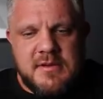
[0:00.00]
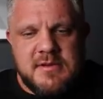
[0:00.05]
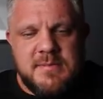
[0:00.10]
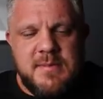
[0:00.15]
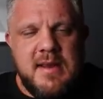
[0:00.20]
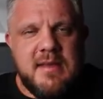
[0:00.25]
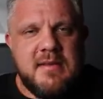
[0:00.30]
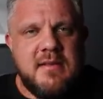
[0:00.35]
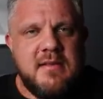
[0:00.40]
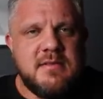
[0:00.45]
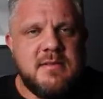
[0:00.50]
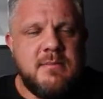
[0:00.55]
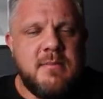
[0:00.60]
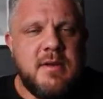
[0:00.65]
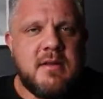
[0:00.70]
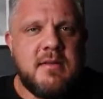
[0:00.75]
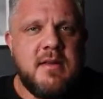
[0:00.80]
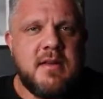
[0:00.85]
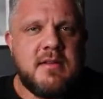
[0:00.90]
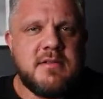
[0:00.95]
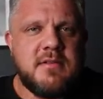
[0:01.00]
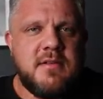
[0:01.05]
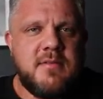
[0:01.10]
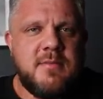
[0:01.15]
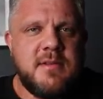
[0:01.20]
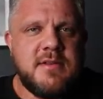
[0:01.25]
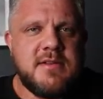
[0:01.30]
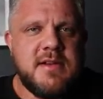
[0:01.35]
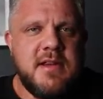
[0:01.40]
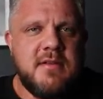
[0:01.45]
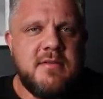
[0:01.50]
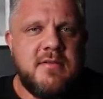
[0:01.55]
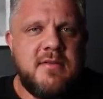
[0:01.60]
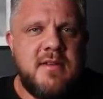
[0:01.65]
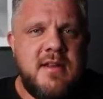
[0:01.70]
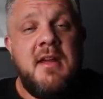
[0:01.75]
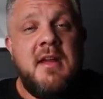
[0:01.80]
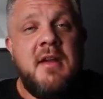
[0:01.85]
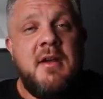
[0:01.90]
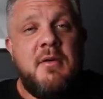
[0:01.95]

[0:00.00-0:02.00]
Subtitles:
expecting some big things off myself.